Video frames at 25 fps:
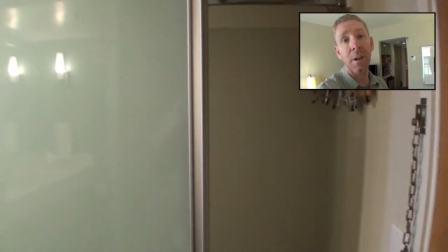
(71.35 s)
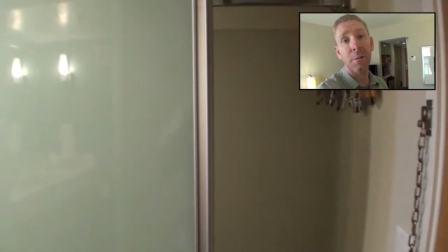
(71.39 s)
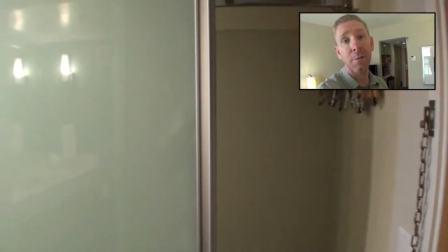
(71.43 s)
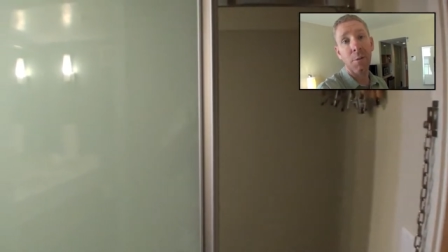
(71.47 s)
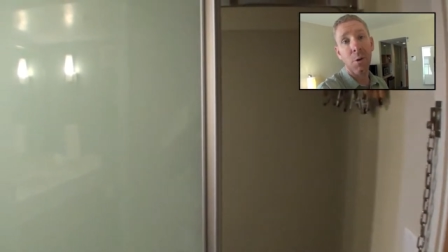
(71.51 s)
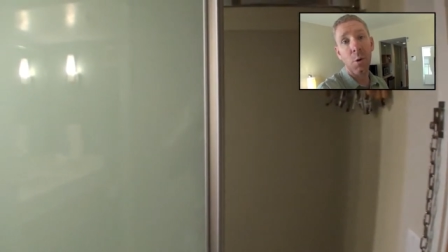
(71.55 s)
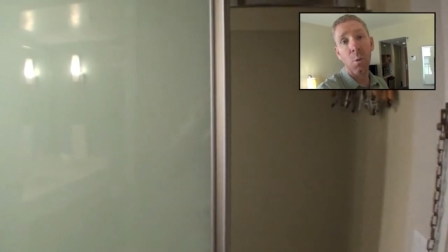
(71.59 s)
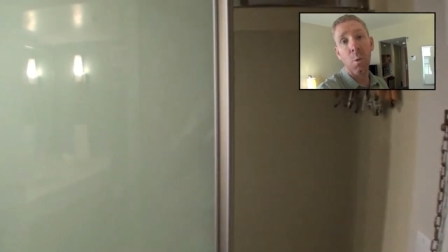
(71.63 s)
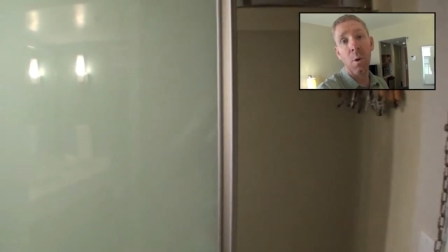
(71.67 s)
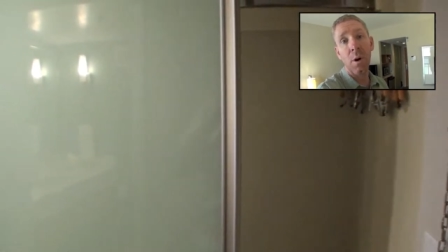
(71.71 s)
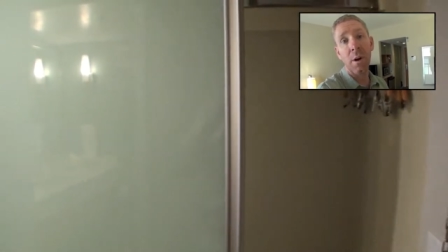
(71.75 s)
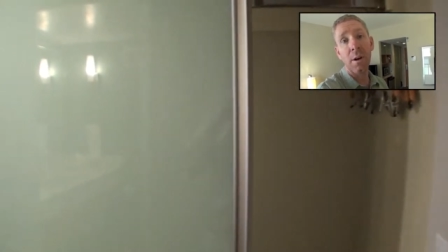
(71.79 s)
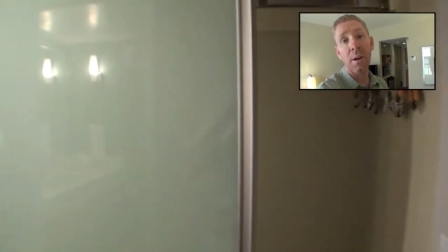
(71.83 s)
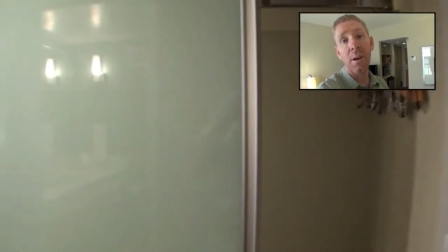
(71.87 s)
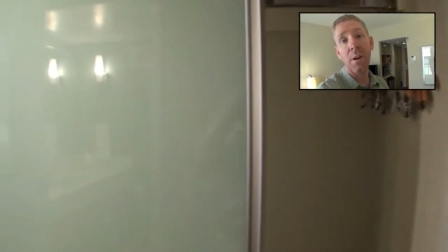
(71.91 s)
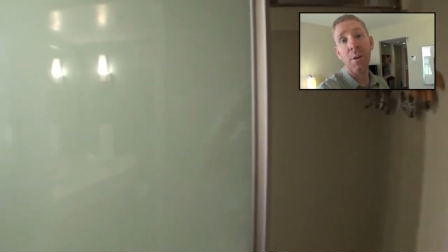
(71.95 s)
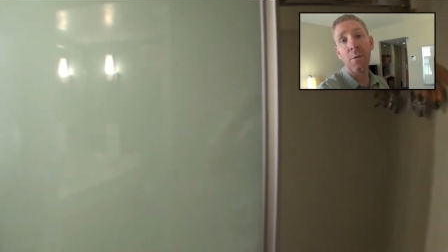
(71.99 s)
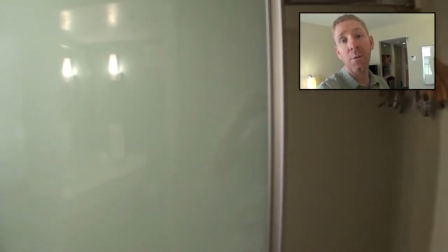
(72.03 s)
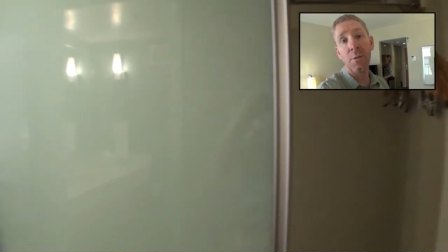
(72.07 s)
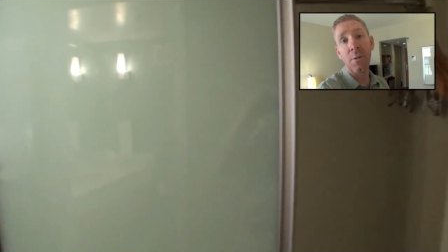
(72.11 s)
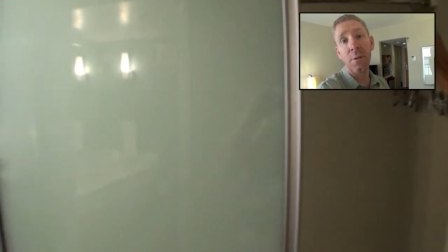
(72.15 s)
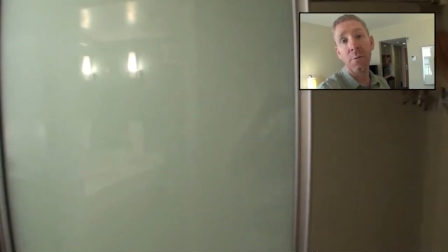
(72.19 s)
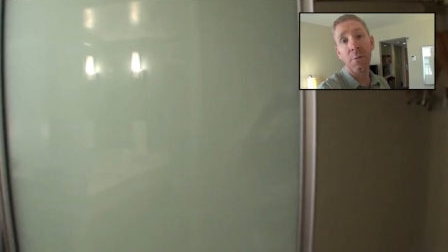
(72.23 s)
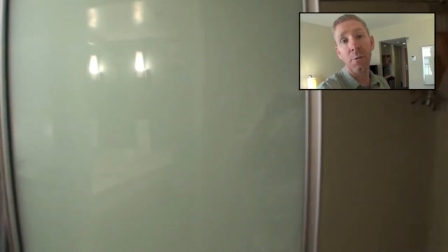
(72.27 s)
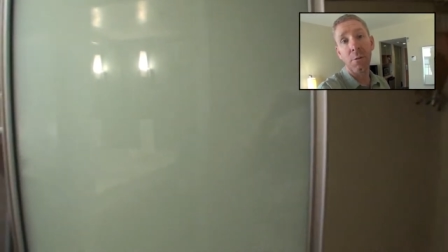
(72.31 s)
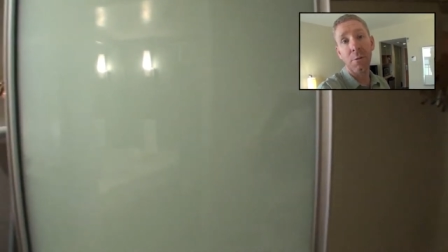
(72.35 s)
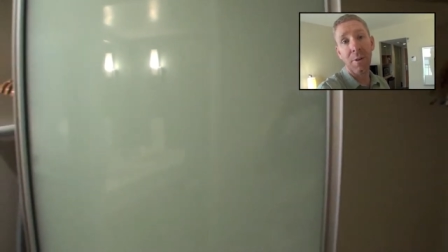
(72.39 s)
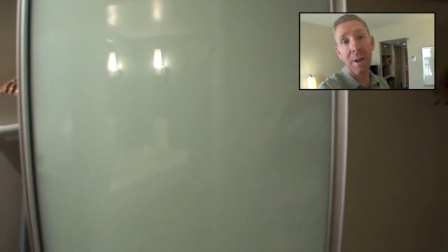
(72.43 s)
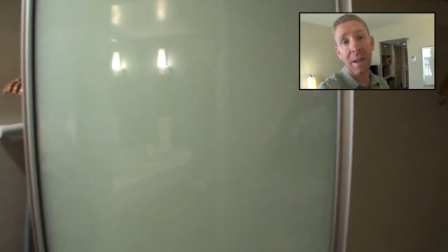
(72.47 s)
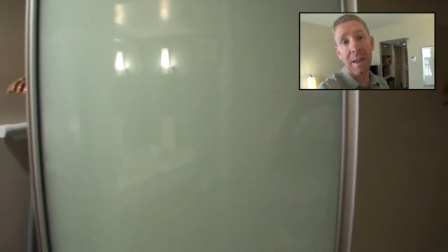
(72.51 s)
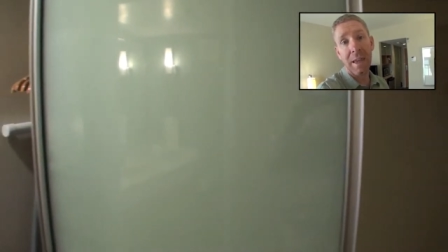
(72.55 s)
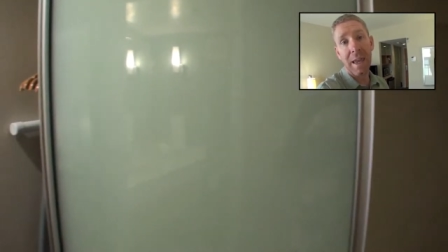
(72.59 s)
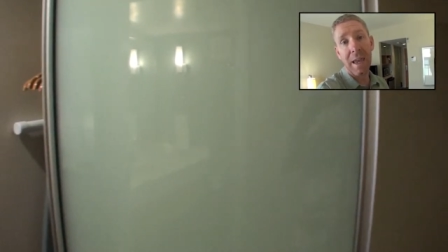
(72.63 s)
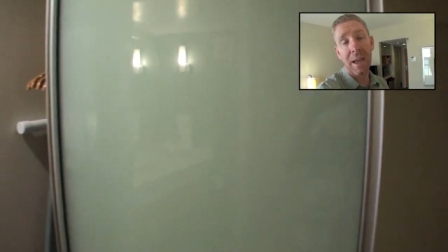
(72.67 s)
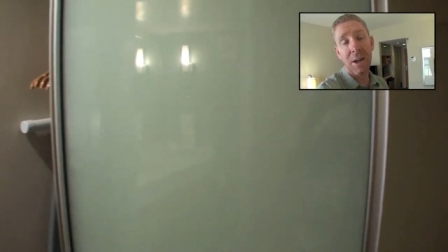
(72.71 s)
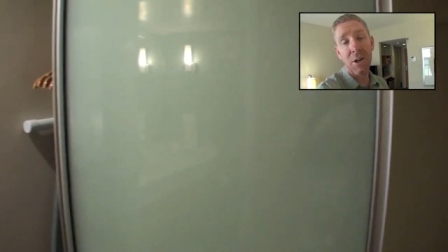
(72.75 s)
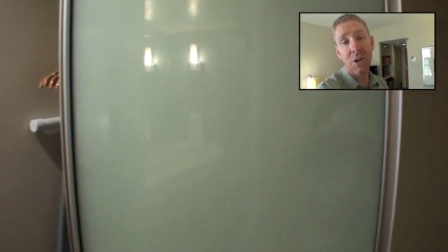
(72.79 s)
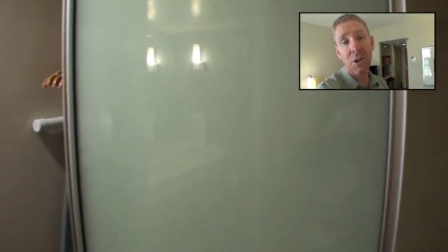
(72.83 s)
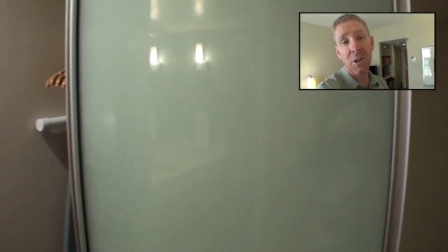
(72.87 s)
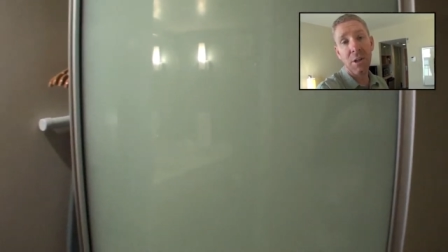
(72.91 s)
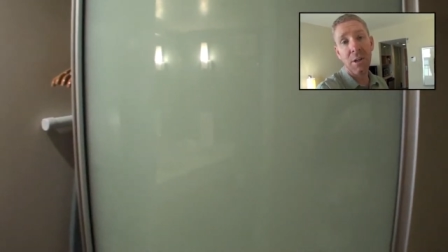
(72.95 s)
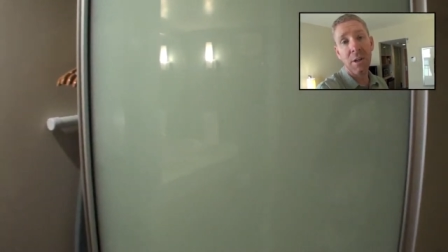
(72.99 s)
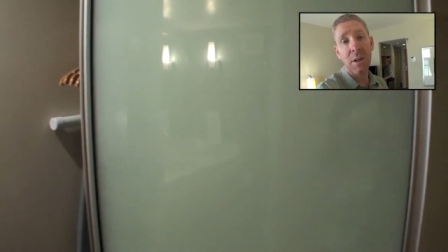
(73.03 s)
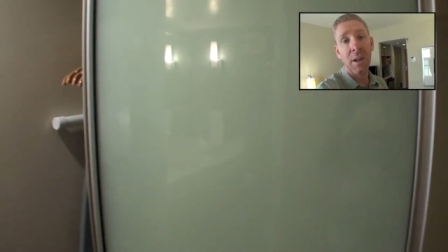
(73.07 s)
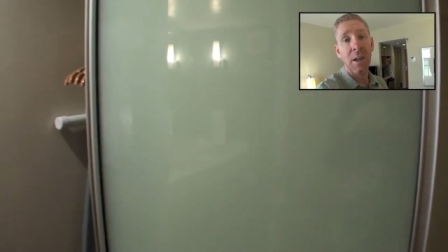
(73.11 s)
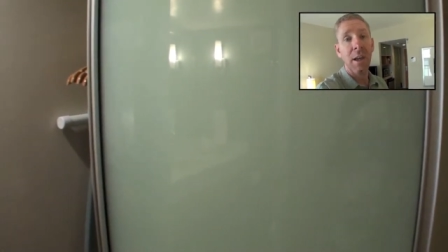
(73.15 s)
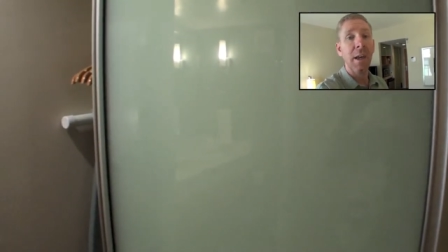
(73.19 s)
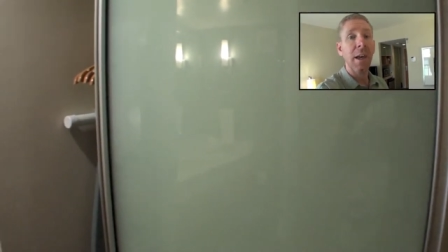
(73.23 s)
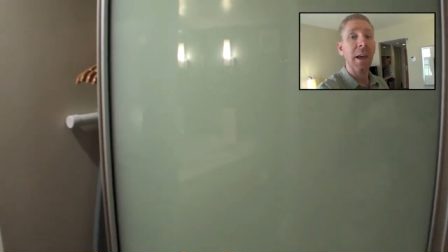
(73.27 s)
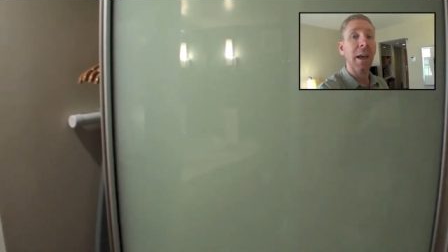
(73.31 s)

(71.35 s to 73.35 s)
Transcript: if you want to use it for vacation